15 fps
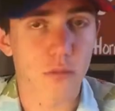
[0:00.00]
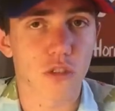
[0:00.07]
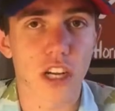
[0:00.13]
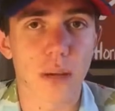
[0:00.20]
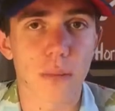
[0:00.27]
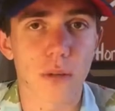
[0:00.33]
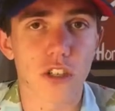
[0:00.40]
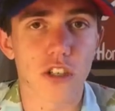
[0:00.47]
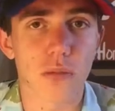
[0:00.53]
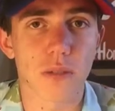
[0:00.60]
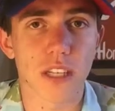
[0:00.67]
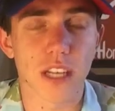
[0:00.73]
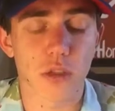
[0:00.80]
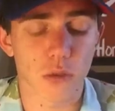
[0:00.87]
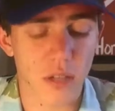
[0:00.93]
some
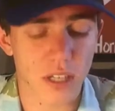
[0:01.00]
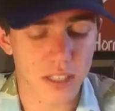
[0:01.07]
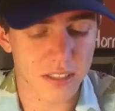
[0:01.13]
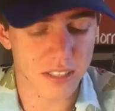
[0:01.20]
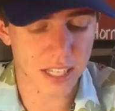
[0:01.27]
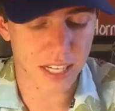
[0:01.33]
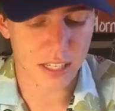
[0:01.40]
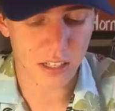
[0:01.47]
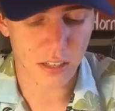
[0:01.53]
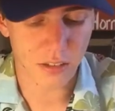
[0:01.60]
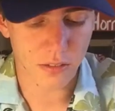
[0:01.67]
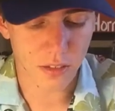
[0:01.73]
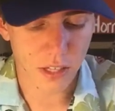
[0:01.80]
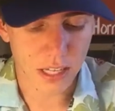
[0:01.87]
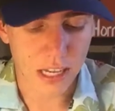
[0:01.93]
championships. He had three
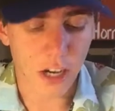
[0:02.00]
consecutive.